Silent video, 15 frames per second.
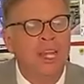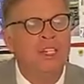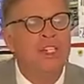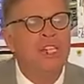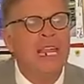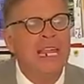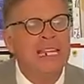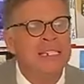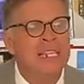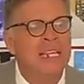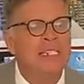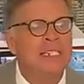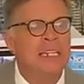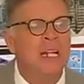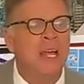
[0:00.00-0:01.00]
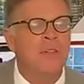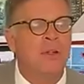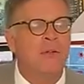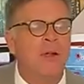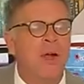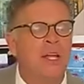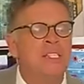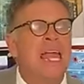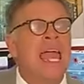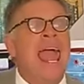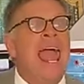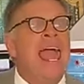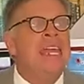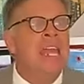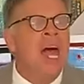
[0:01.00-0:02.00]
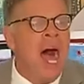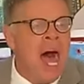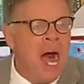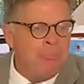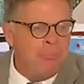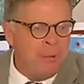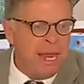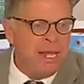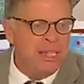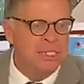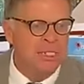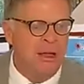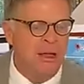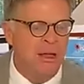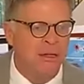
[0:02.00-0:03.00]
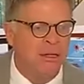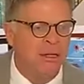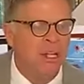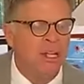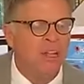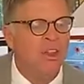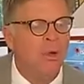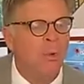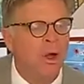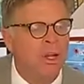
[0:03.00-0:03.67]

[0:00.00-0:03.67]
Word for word: that Jesus did on the cross, and not based on